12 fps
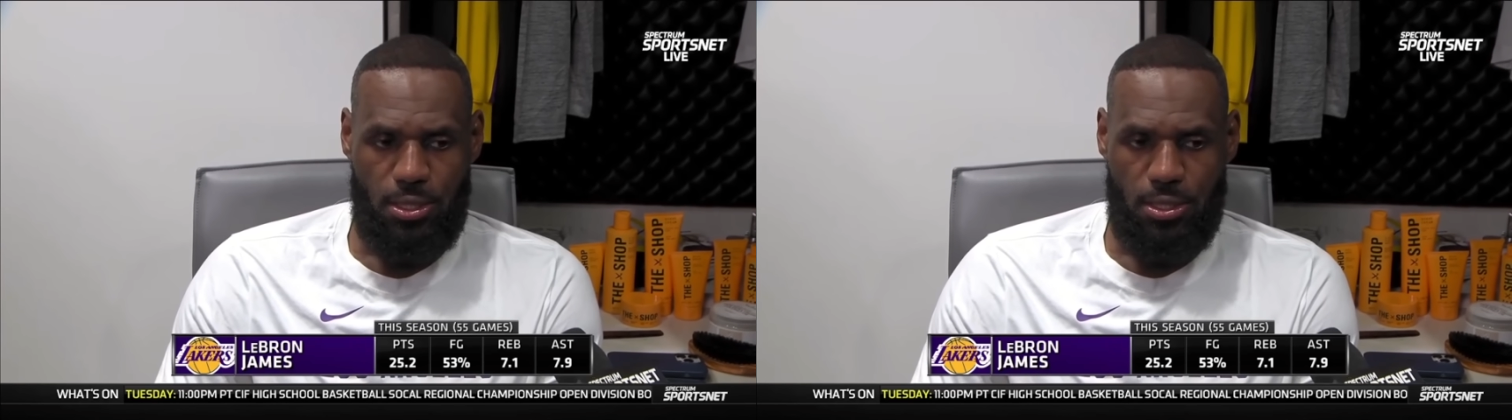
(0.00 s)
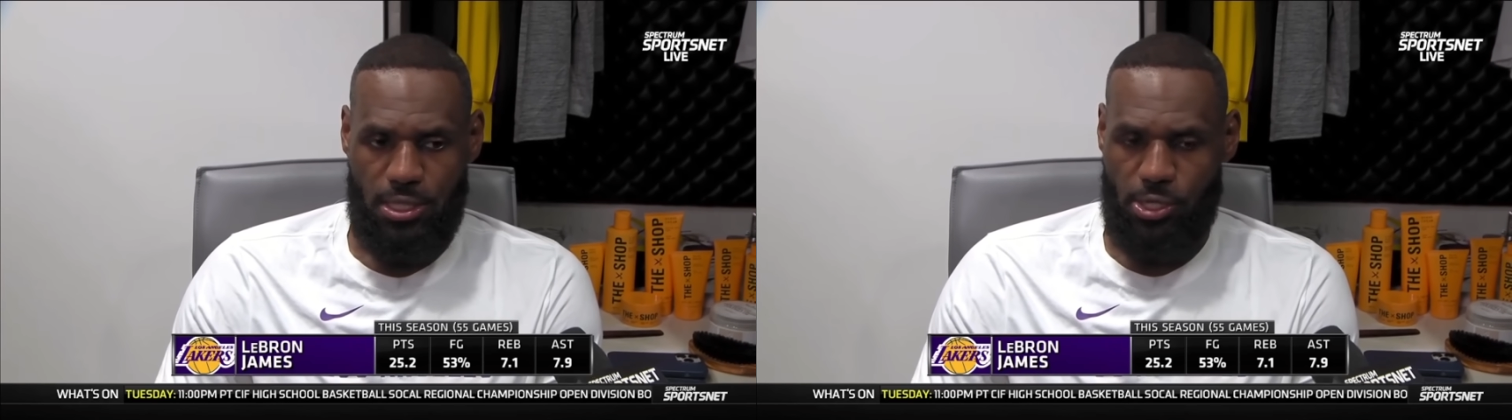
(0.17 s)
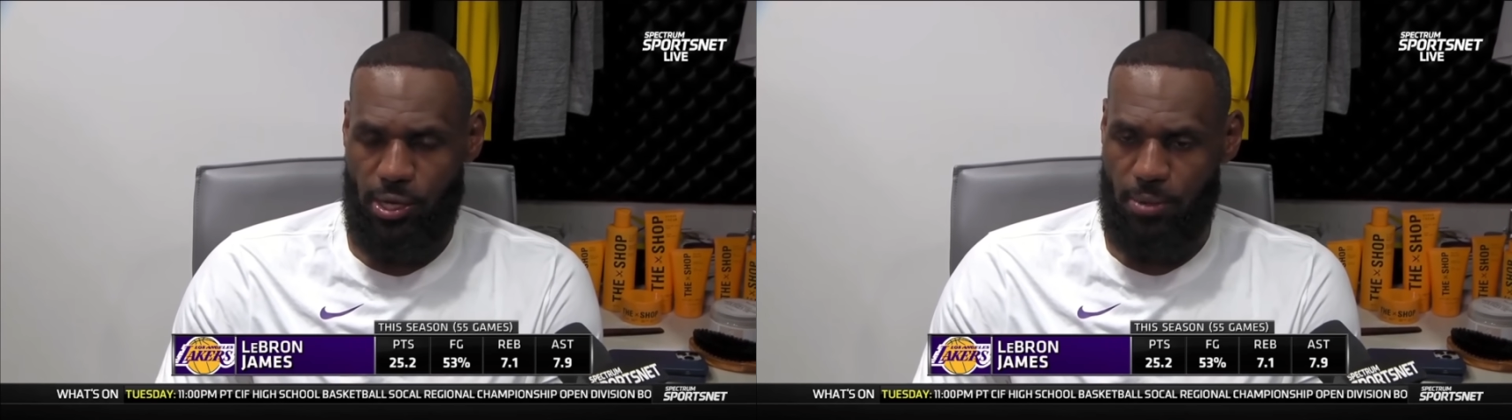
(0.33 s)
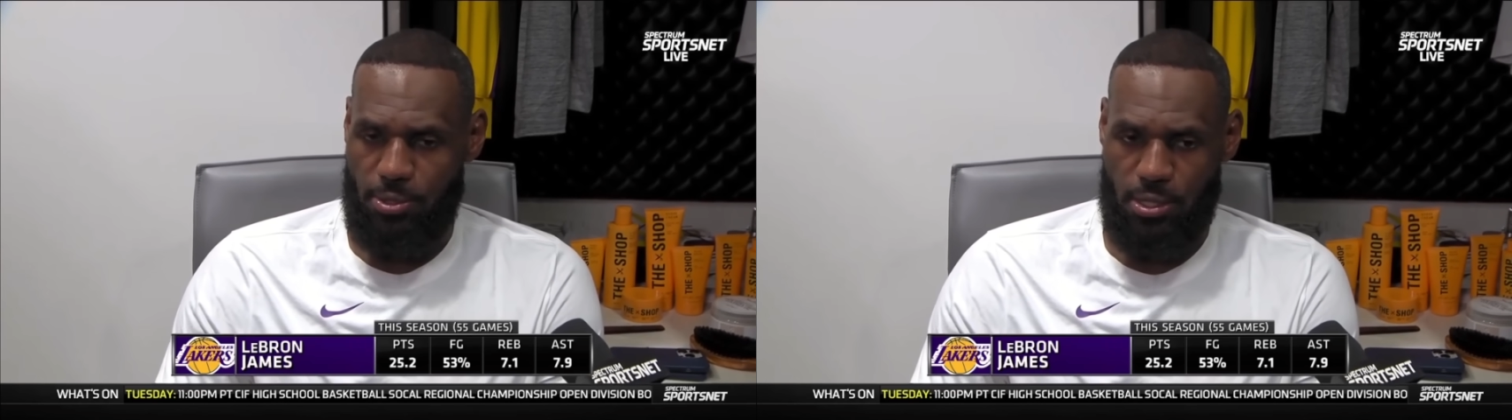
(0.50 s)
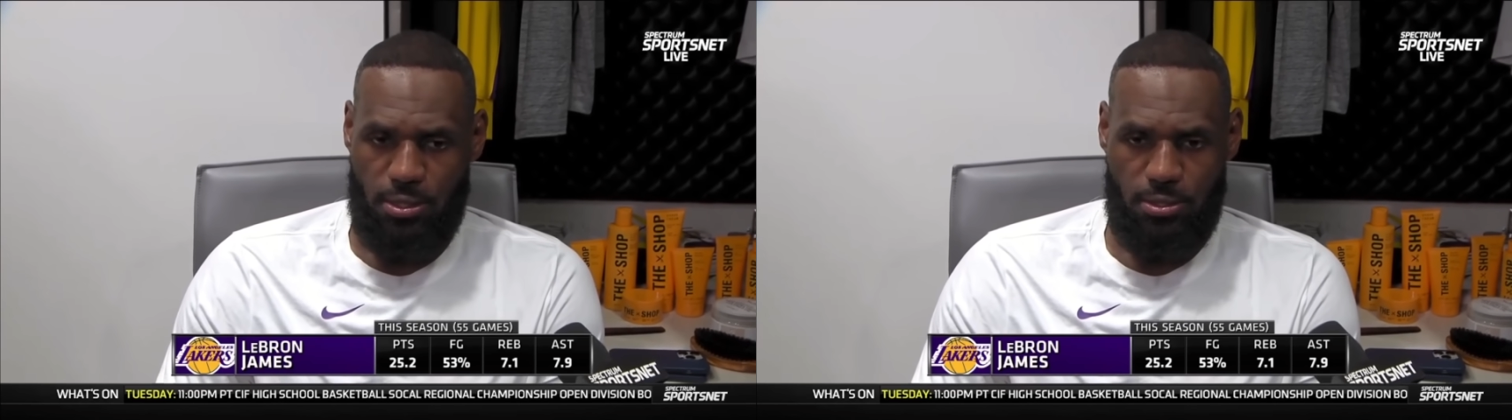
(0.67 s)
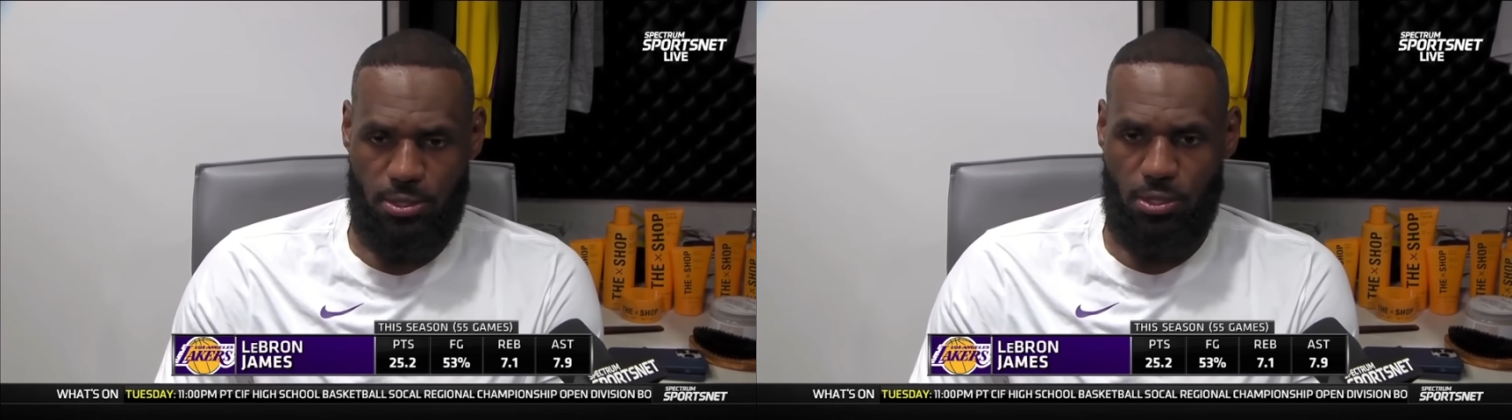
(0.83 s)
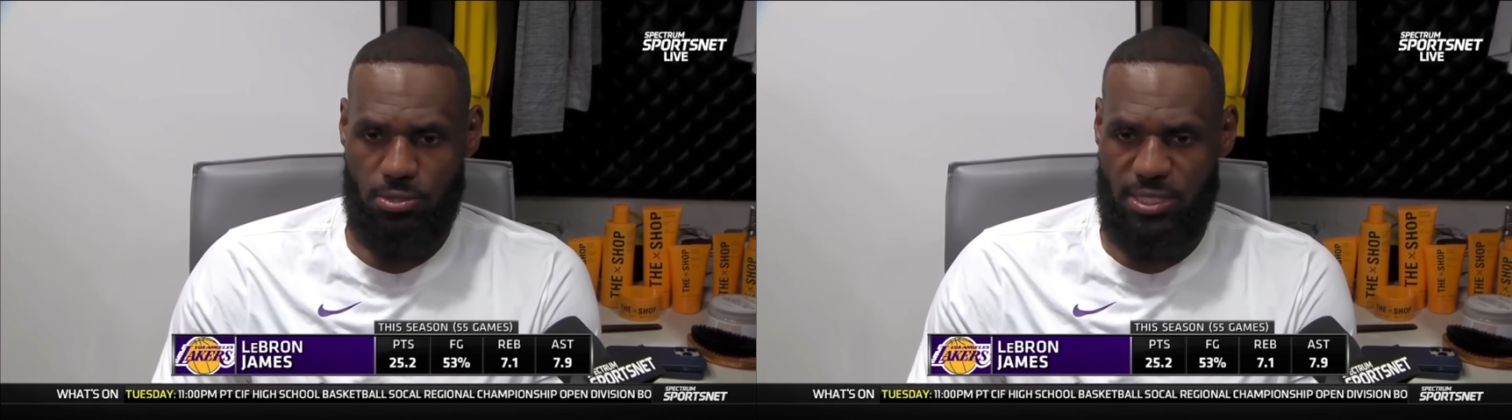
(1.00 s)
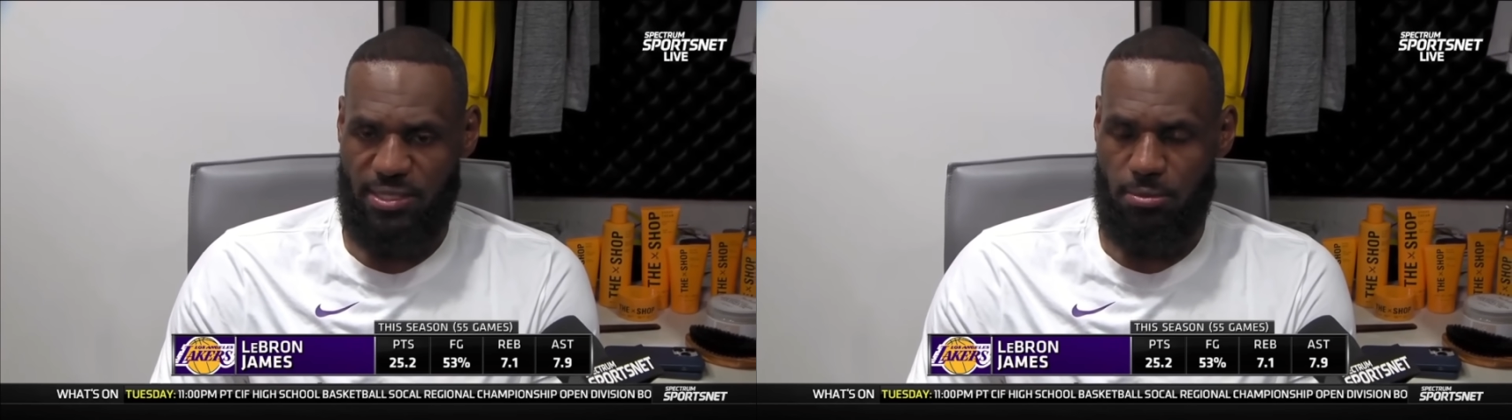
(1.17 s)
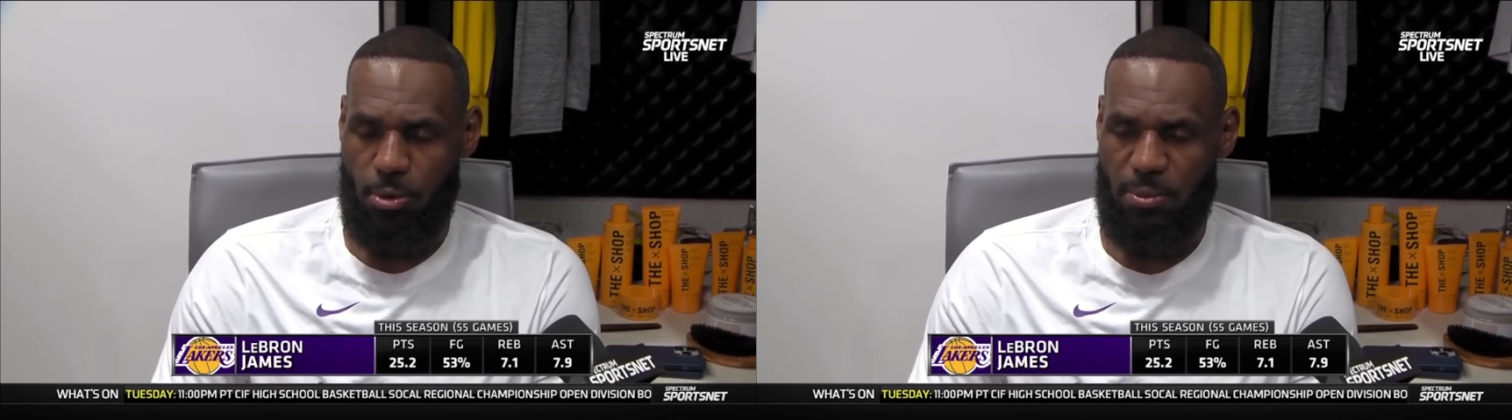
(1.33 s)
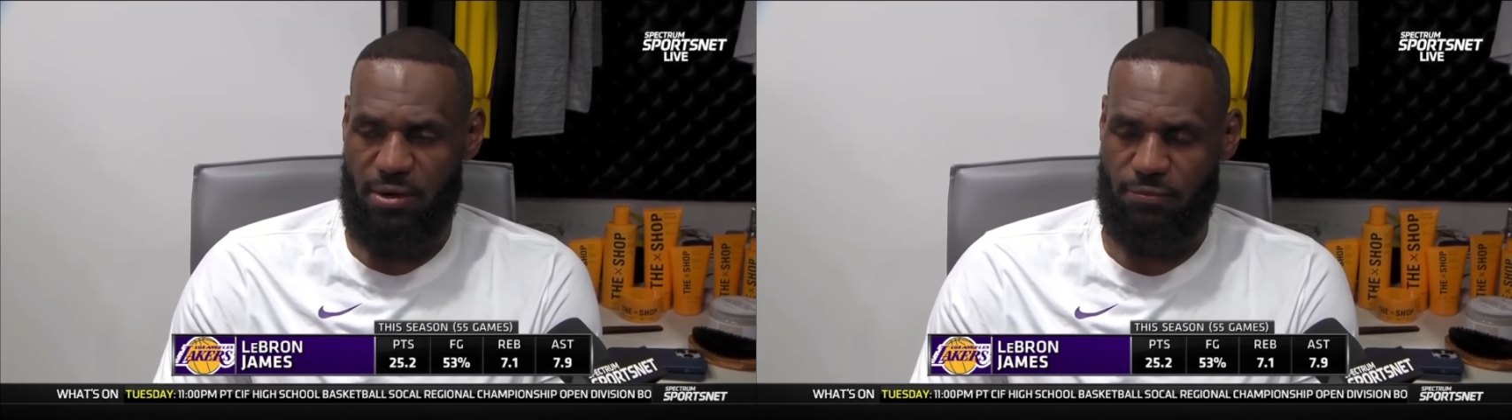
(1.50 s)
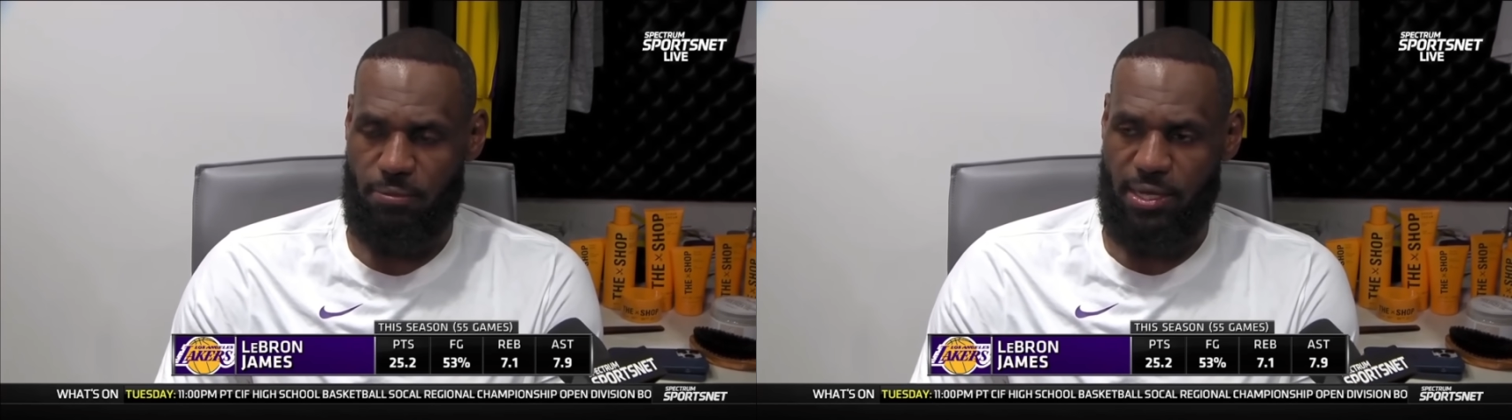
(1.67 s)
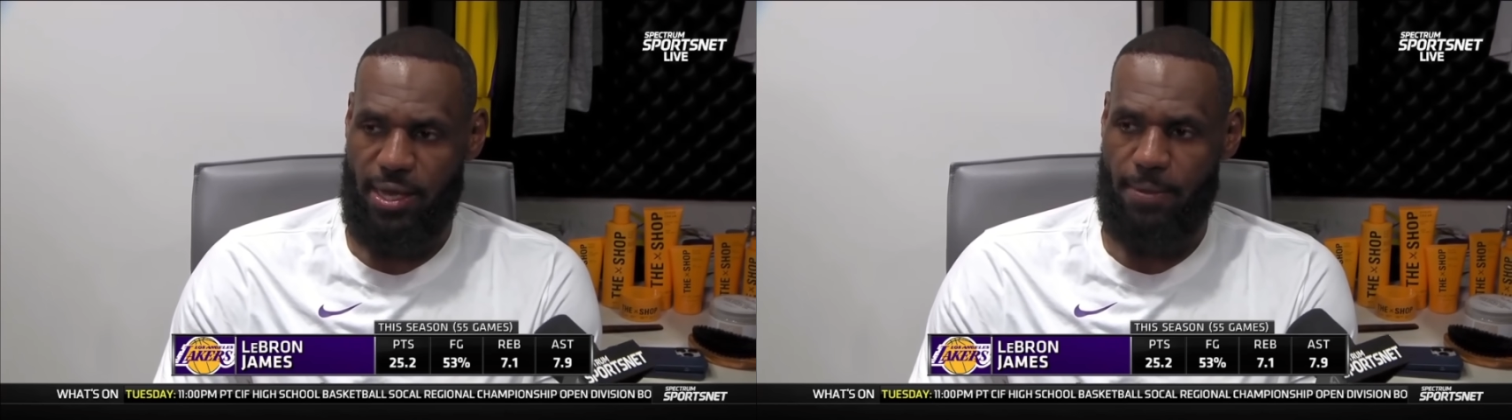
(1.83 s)
you know, able to you know take the momentum
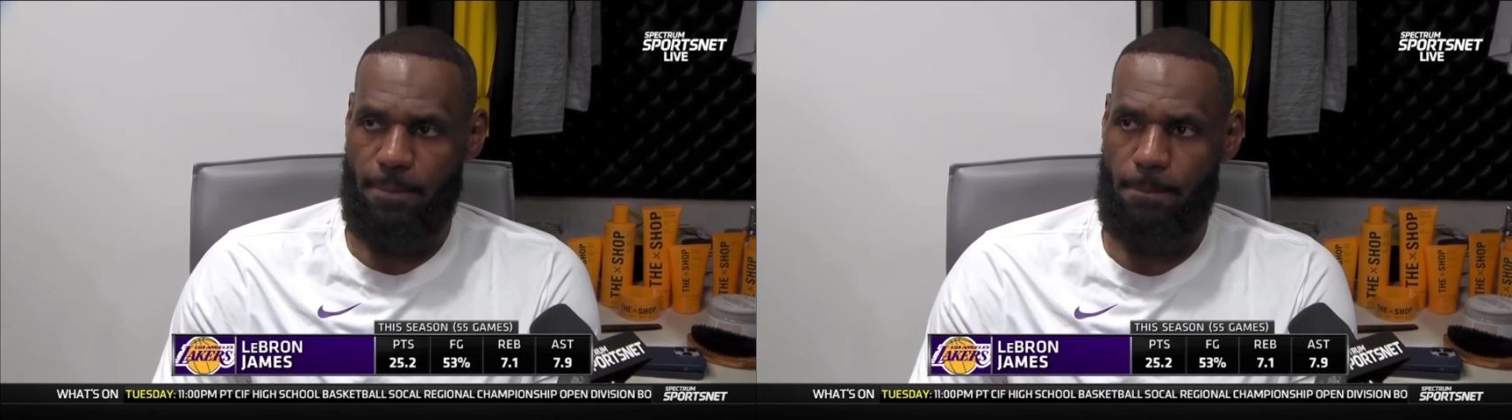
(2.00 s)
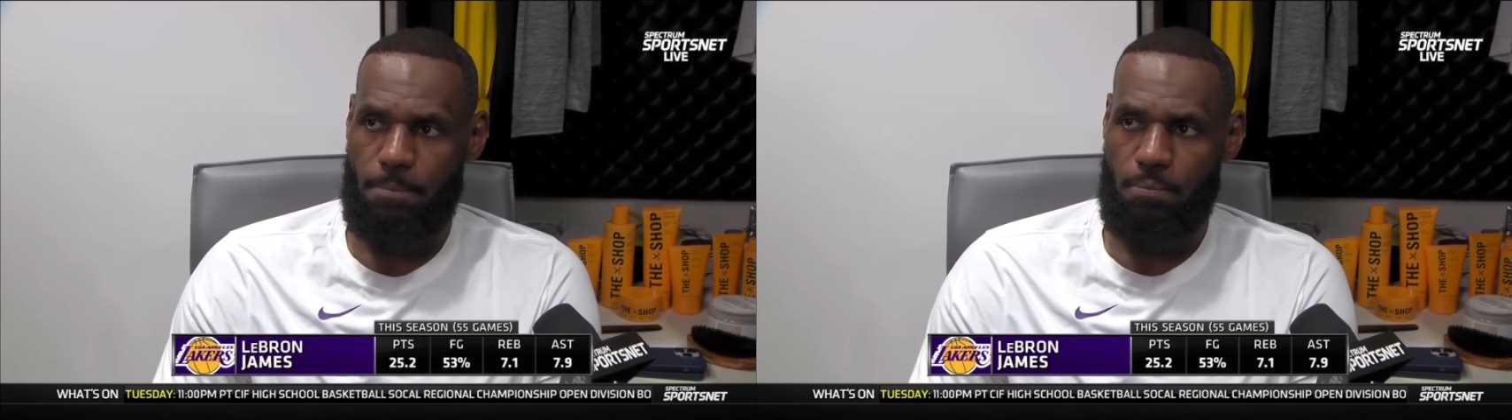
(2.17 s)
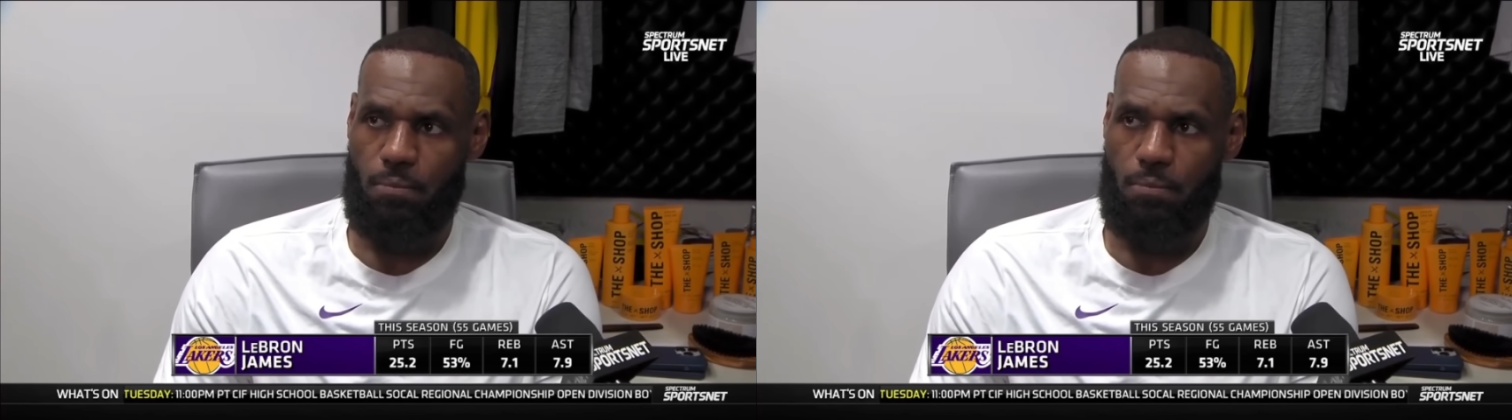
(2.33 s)
from the